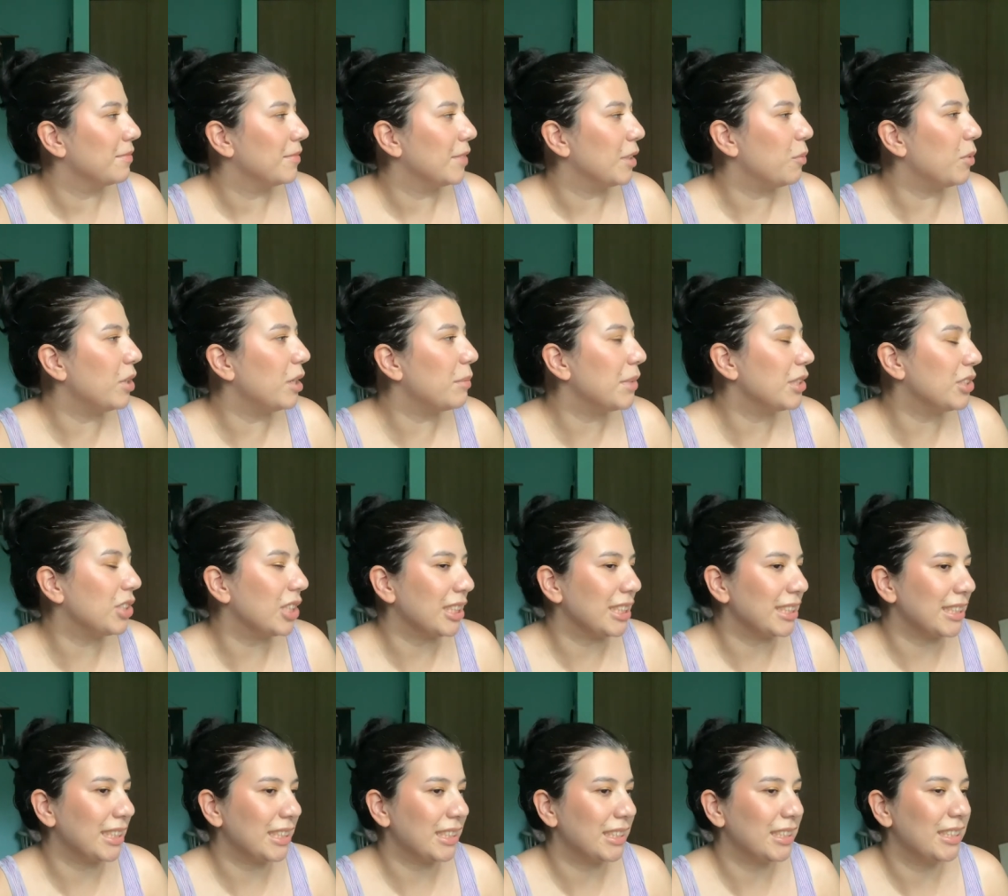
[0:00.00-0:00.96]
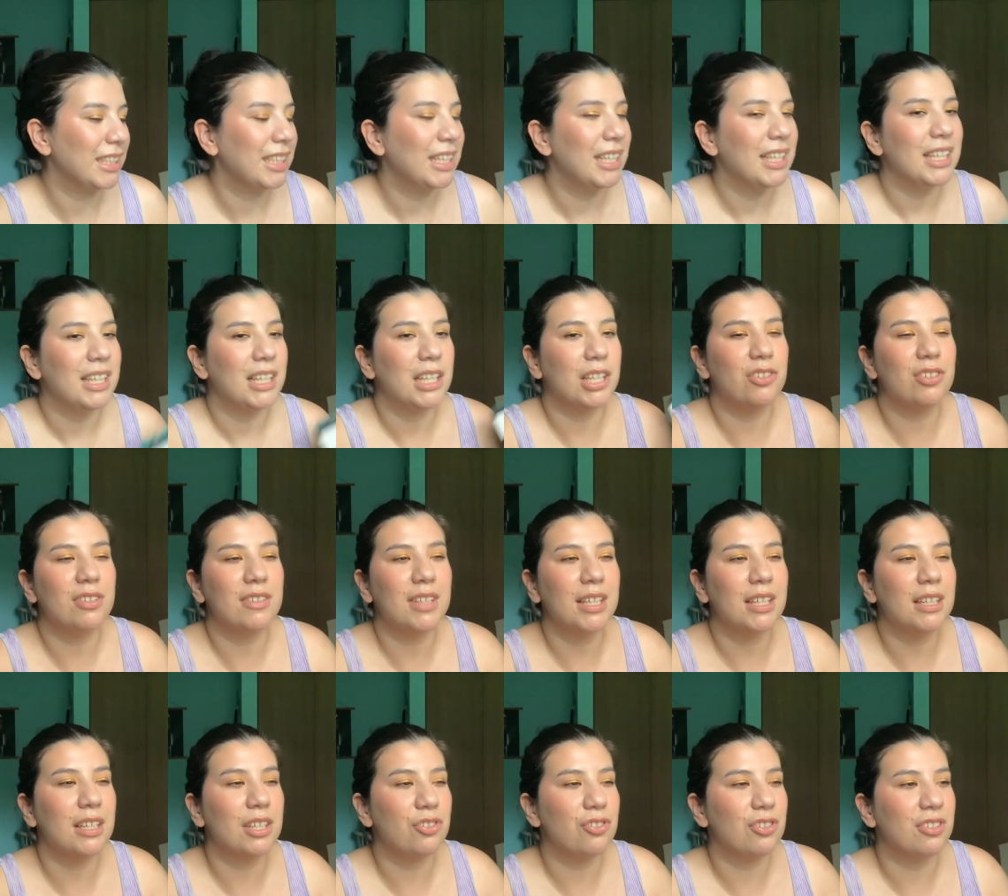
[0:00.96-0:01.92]
what am I trying to say here? It's just like
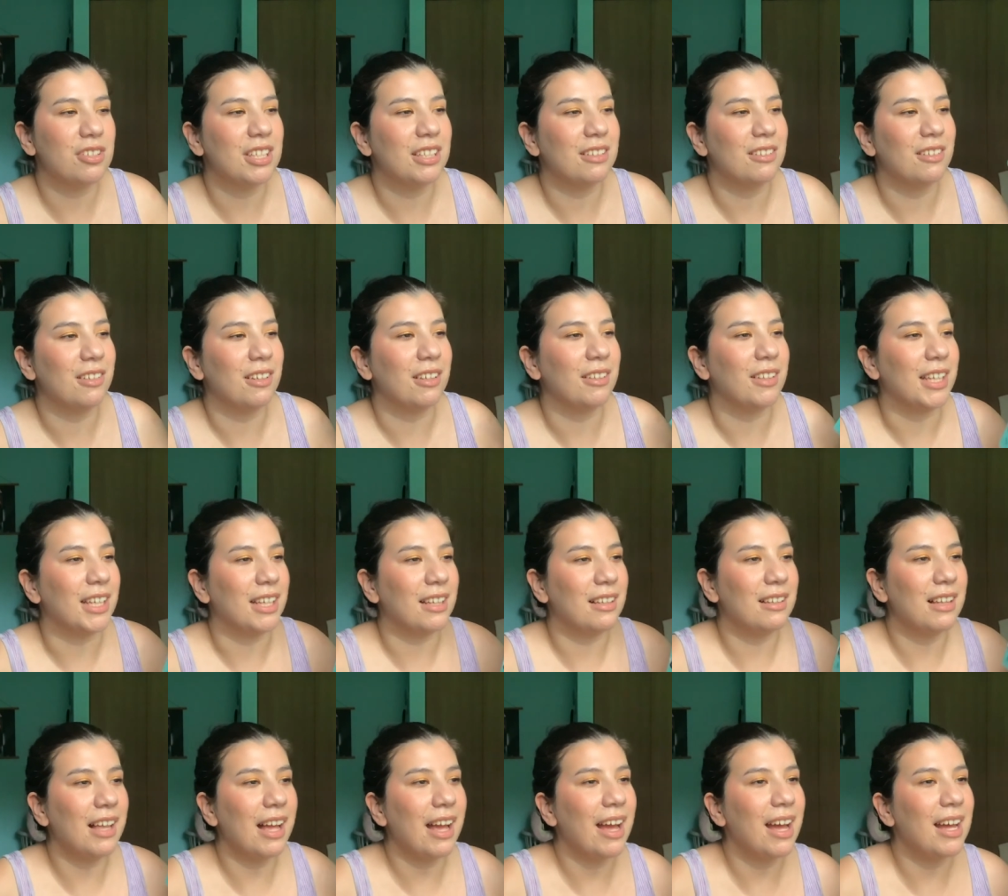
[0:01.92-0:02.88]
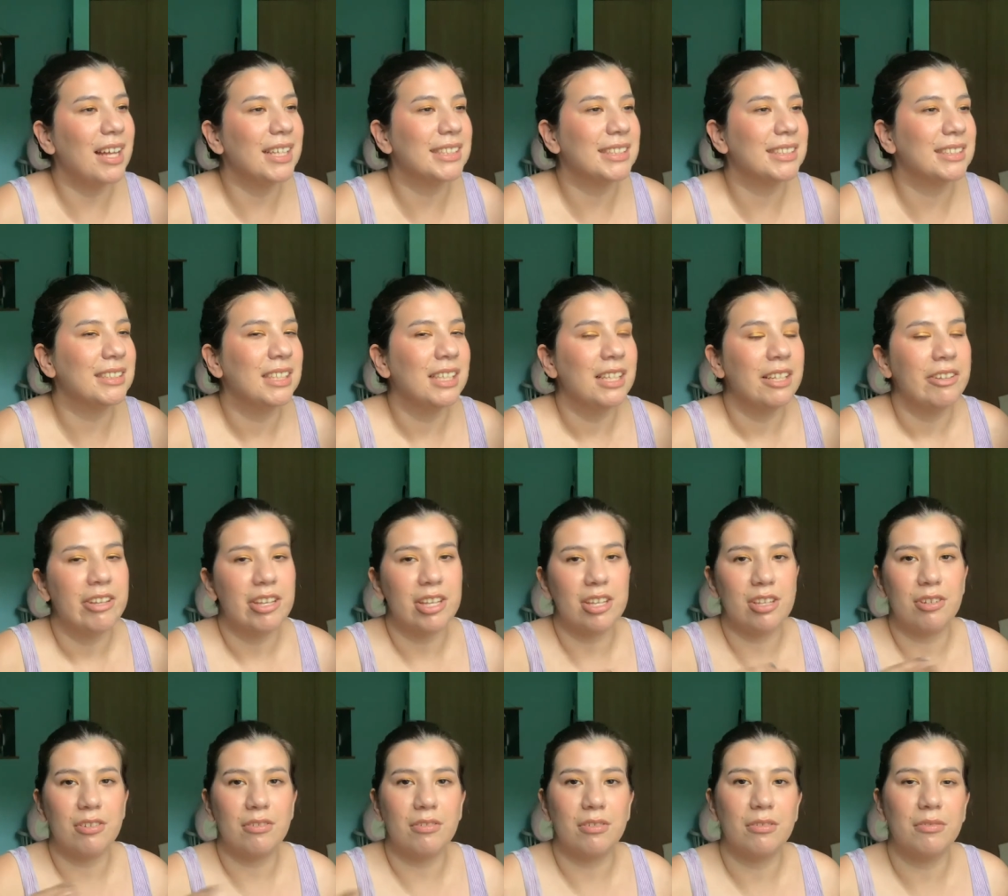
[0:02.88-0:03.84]
an interesting look on like class
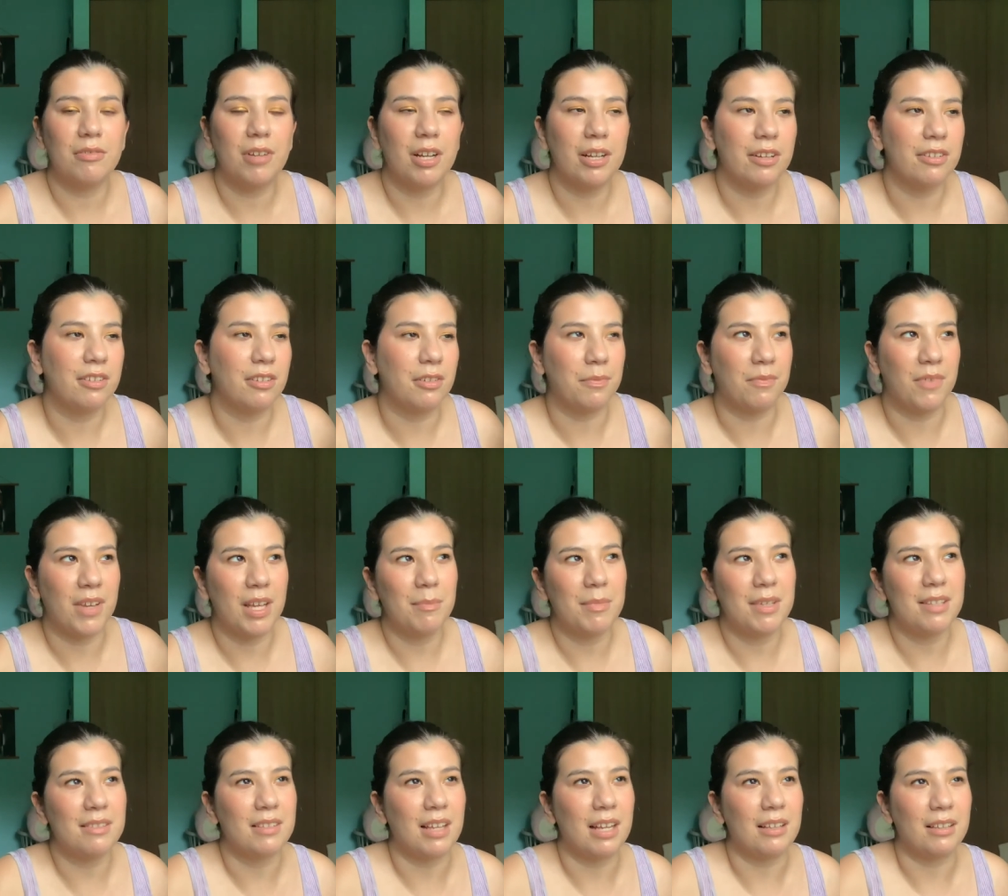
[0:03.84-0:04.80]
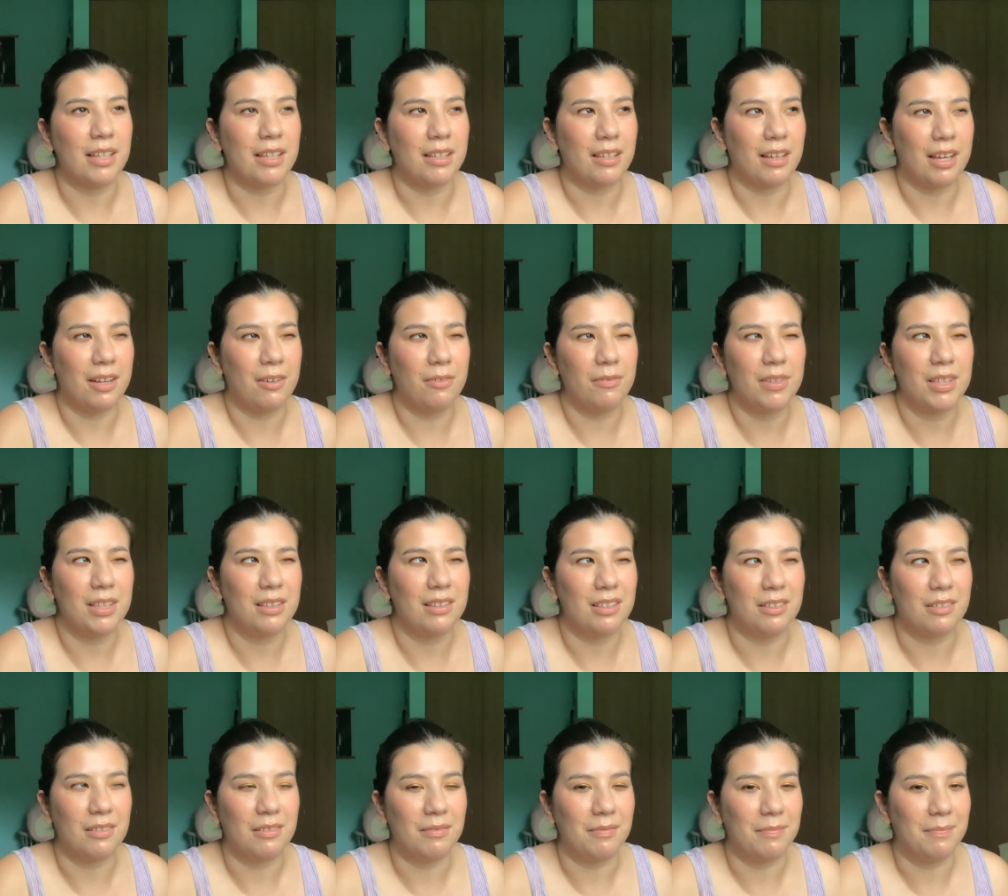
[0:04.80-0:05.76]
in Iran because their family's not like, I don't think
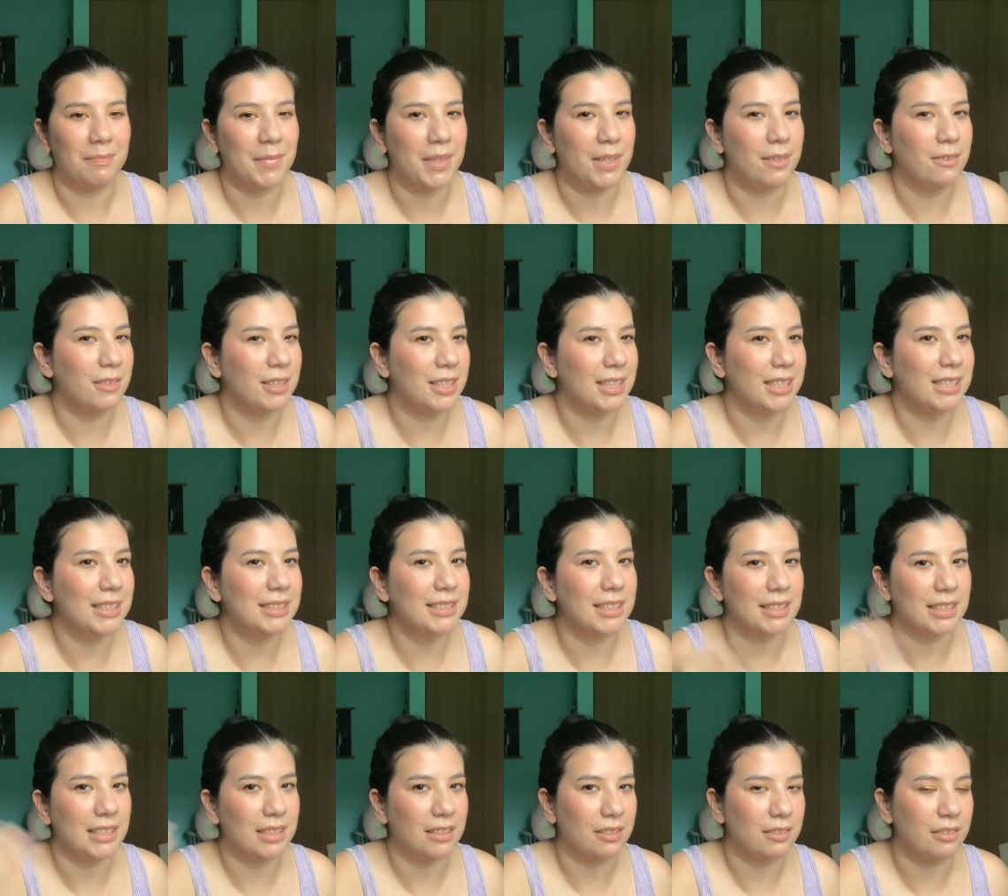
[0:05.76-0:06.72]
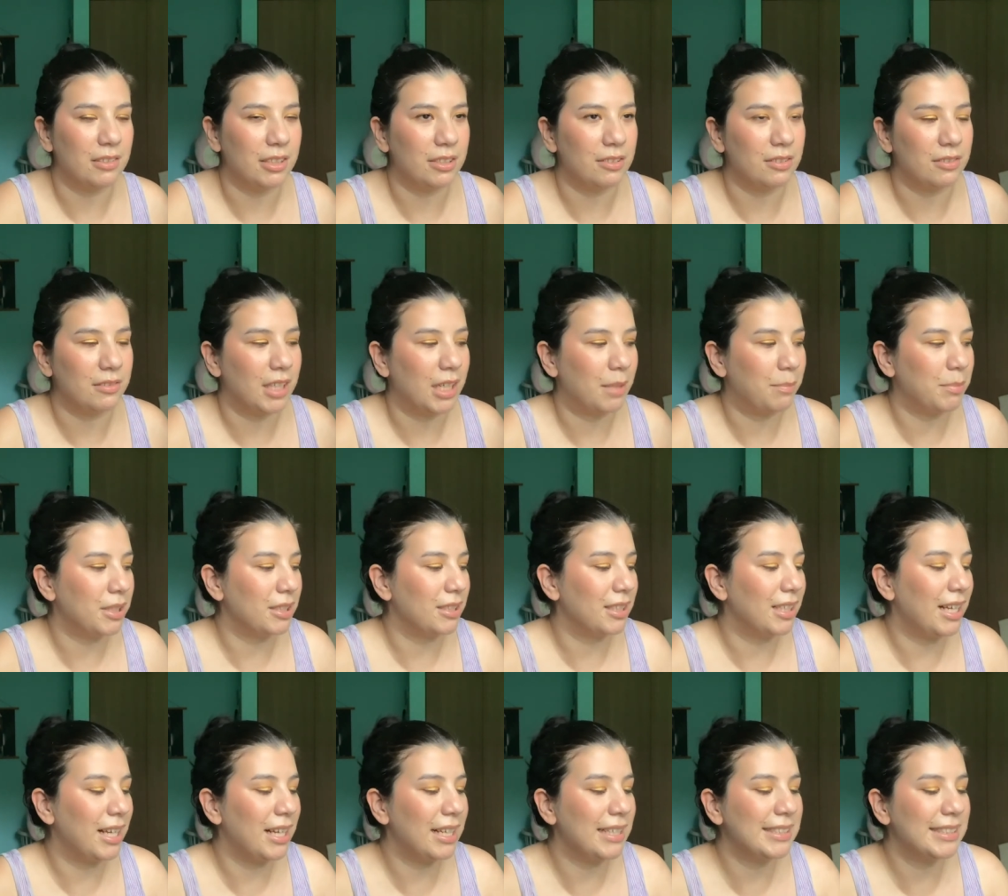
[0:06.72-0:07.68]
they're in middle class, I think they're low upper
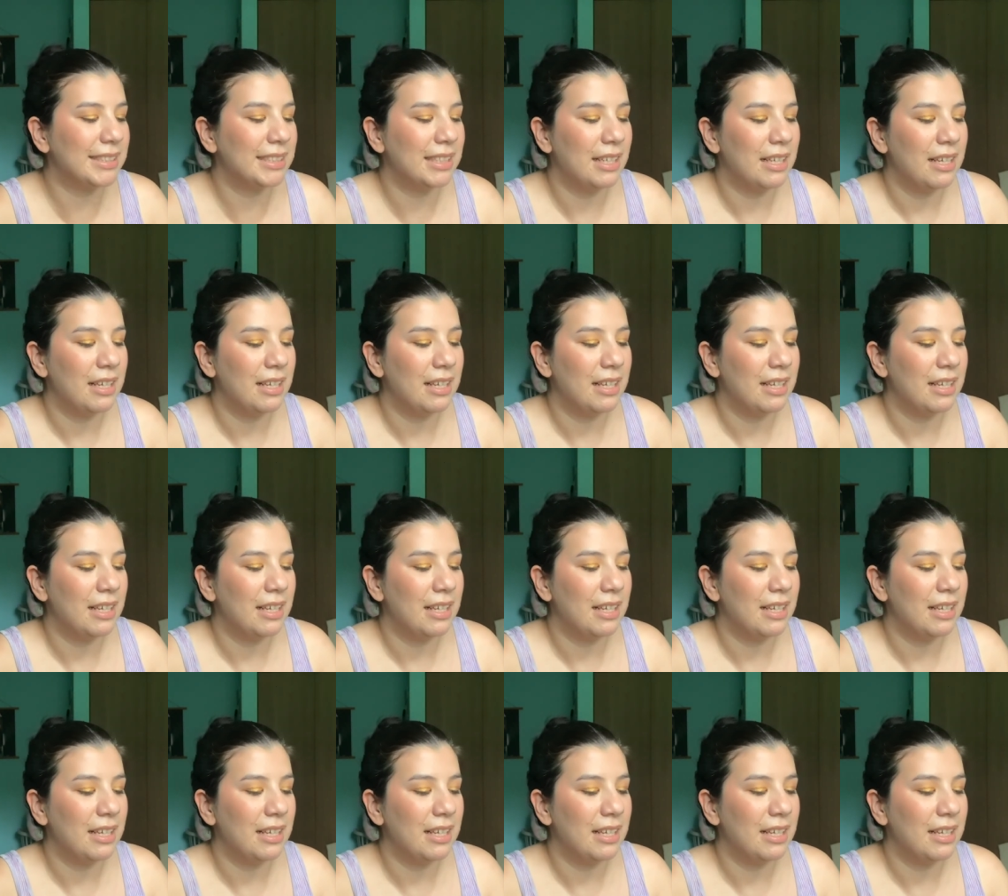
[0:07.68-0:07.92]
class,